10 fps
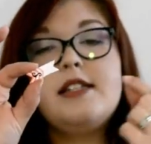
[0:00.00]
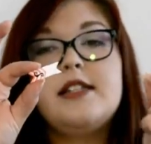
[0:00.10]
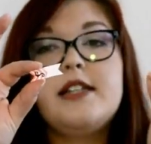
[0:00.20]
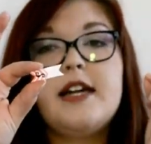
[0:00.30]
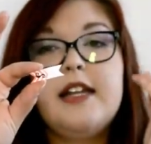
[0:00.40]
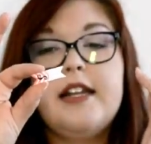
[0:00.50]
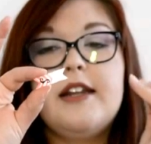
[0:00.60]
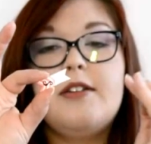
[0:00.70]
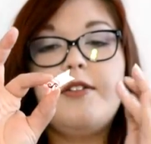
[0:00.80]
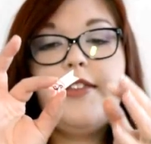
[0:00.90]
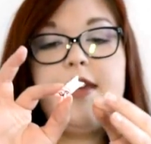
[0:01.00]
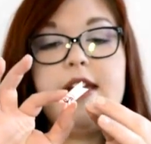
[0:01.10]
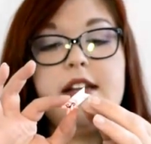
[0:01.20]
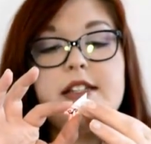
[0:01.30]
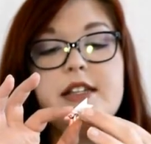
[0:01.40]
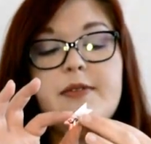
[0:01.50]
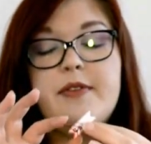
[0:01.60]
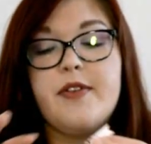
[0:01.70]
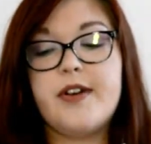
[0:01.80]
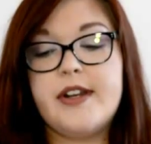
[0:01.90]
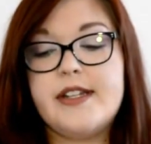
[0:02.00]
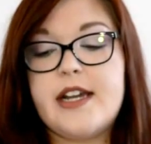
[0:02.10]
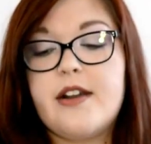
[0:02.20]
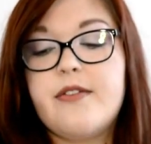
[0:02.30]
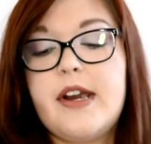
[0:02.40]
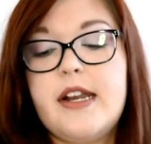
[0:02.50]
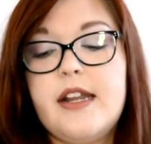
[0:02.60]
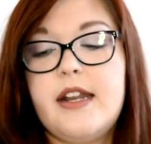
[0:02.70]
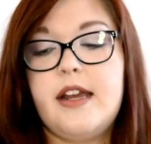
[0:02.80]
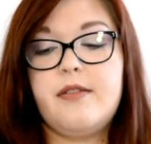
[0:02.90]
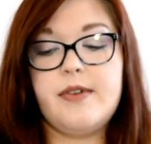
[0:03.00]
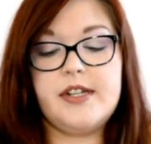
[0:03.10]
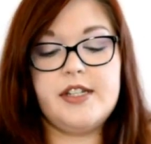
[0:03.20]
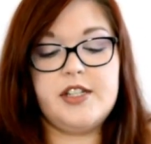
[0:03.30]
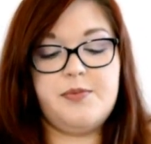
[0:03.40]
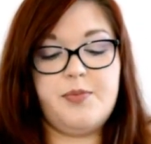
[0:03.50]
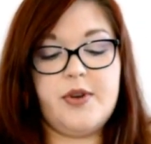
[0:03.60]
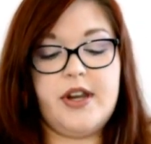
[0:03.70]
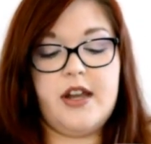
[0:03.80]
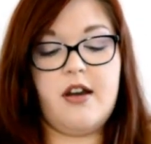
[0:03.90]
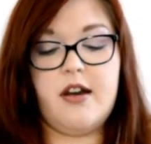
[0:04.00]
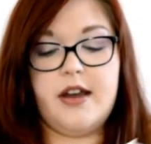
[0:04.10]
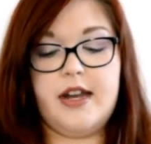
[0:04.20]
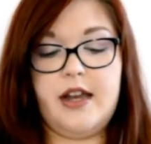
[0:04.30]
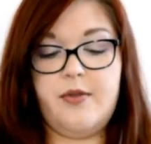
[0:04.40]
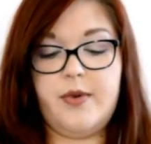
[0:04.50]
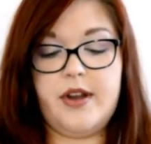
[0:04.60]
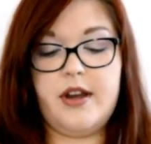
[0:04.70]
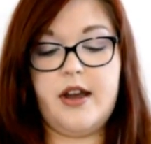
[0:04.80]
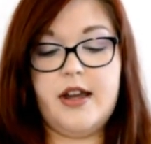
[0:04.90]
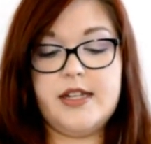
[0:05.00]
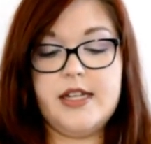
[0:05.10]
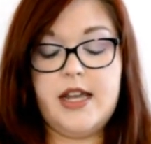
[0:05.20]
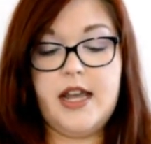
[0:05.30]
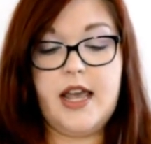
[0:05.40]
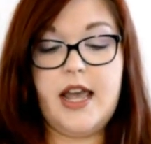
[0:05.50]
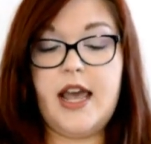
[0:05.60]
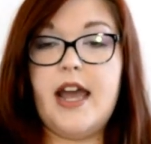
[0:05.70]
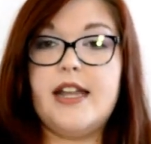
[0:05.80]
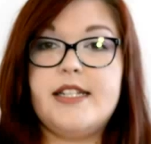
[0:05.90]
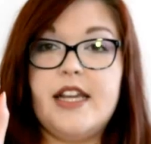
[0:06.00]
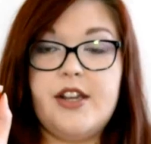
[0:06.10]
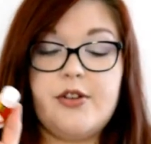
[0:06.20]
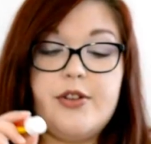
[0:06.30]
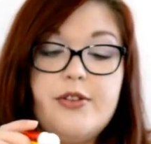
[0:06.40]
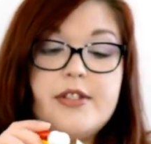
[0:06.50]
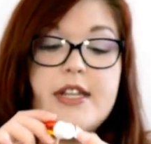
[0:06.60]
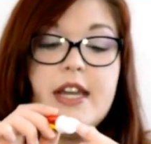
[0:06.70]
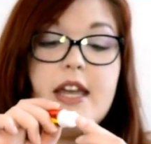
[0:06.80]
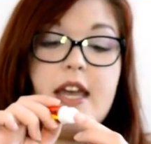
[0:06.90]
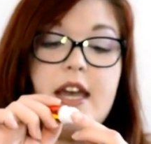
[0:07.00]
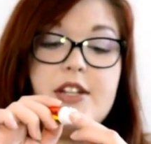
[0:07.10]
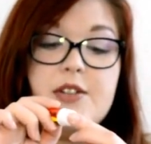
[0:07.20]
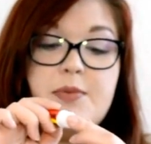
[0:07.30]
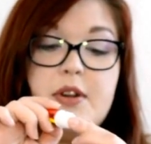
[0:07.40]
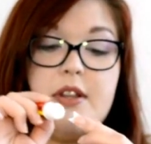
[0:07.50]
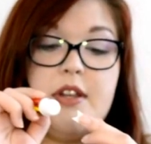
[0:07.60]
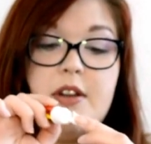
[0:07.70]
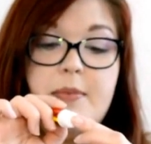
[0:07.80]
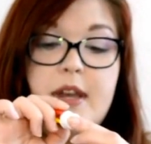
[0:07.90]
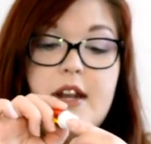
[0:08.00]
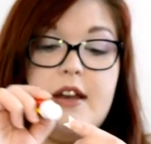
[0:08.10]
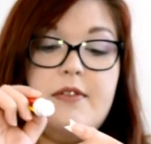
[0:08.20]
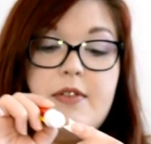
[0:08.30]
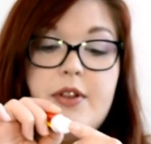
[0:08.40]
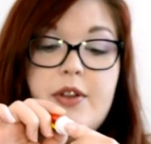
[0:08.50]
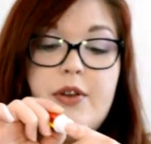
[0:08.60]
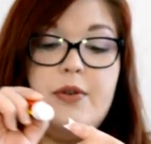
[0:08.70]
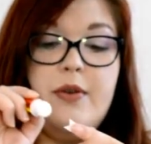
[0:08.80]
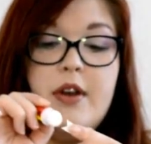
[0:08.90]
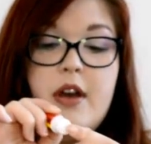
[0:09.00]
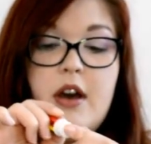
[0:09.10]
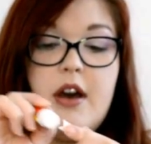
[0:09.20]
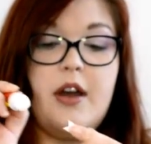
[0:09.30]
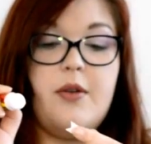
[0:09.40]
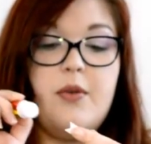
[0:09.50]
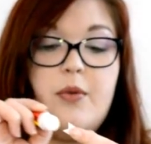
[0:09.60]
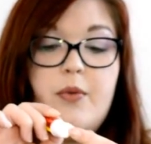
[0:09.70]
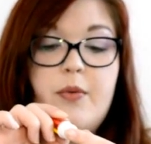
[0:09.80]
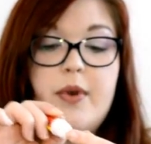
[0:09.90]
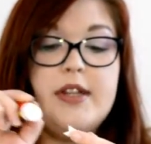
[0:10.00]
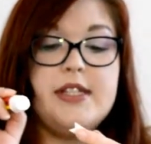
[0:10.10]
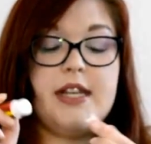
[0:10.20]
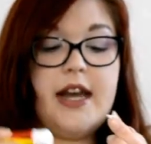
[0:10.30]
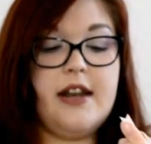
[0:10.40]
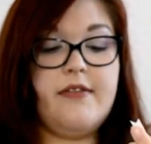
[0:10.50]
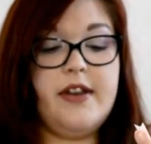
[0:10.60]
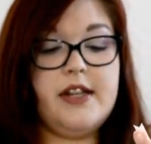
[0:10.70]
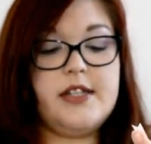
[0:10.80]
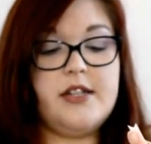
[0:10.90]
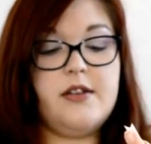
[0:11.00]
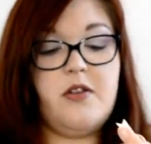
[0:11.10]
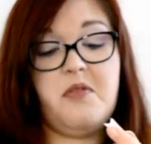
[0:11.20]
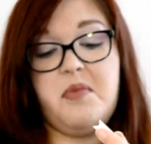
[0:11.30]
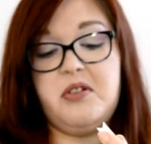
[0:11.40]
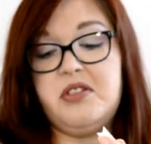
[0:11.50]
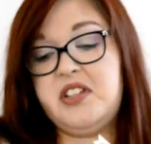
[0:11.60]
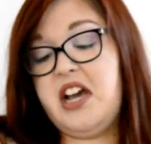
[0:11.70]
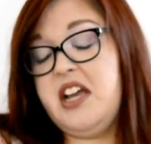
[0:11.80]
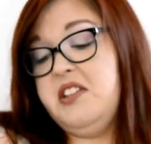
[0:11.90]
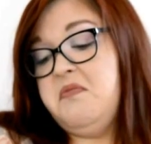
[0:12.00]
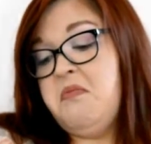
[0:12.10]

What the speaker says: tiny little things that we've already decorated and written spring on and whatnot, and take your glue stick and just put a little bit of glue on one side of it, or both sides,